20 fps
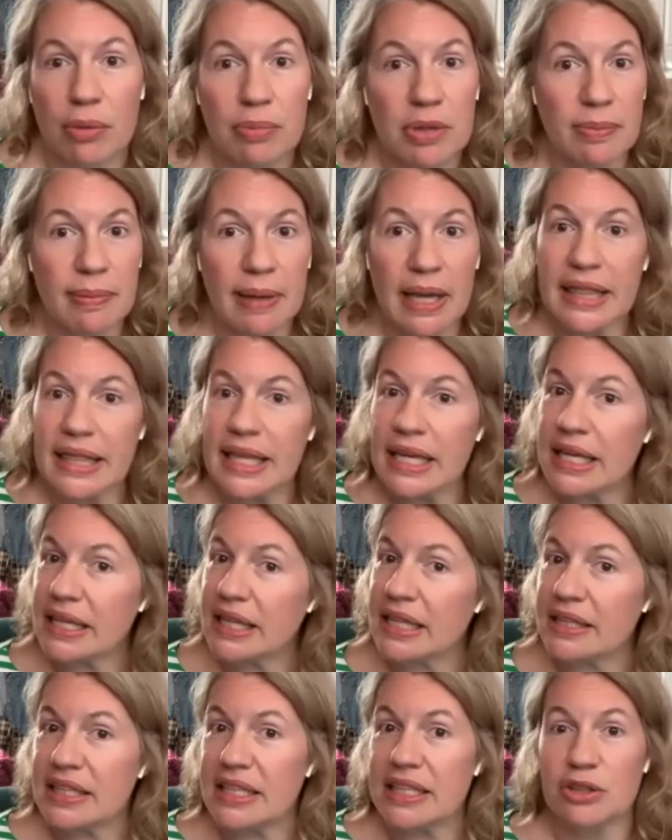You may think
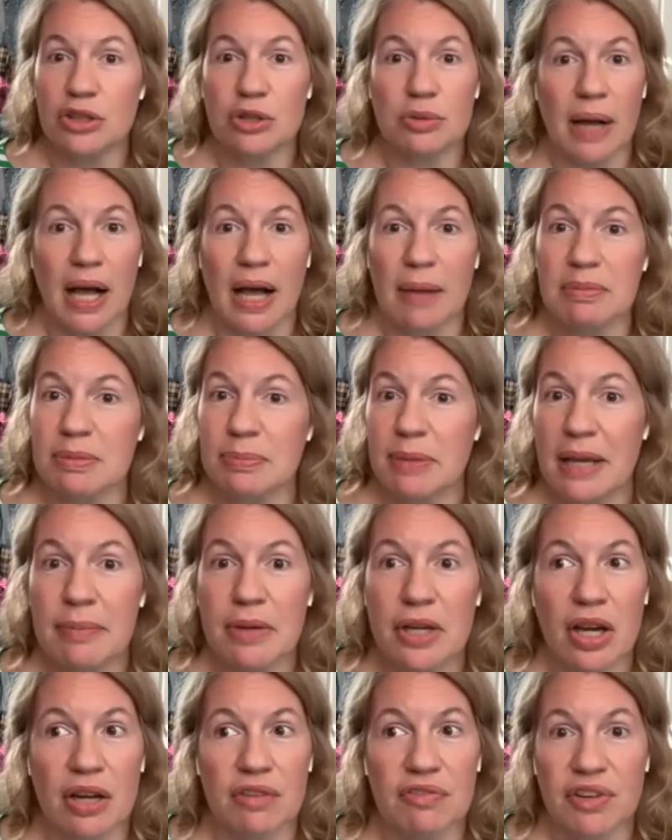that these new moms may be
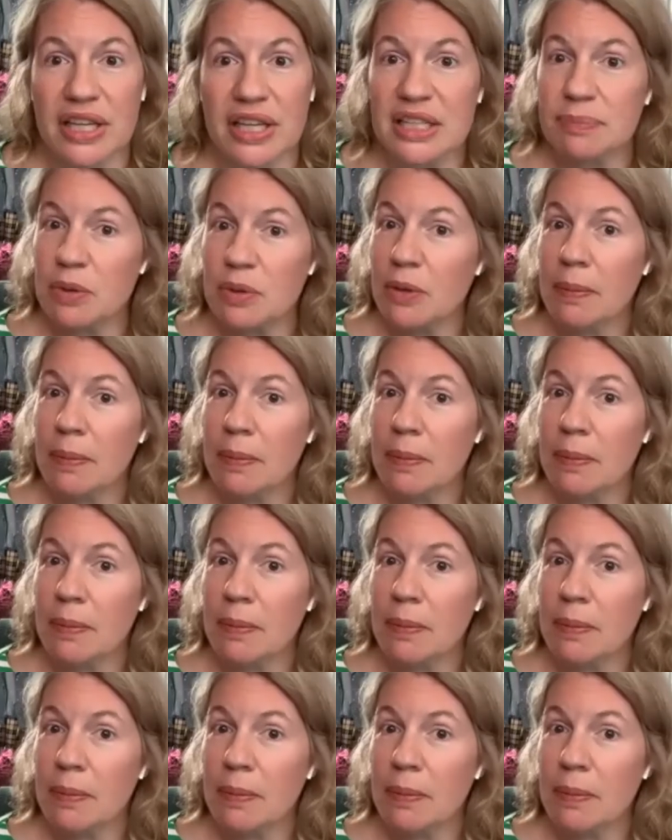on Facebook,